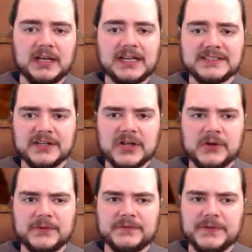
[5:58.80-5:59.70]
I dug
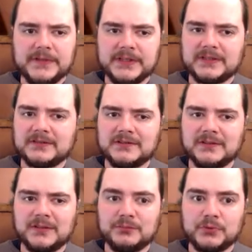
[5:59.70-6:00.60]
out a filling,
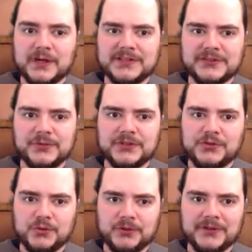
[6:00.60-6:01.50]
brought it to a
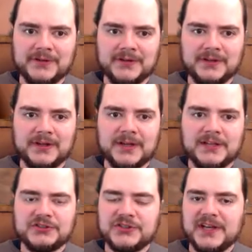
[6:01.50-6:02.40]
jeweler,
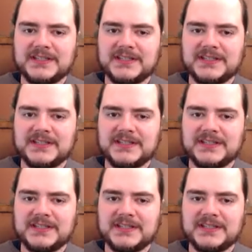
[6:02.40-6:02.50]
and she